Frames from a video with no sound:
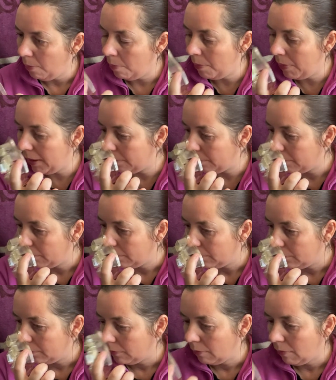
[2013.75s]
but
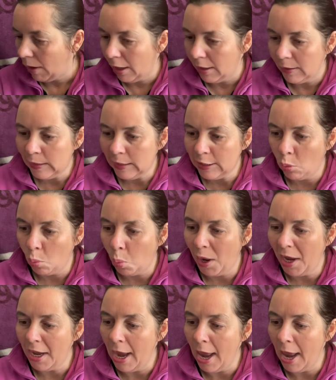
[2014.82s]
sweet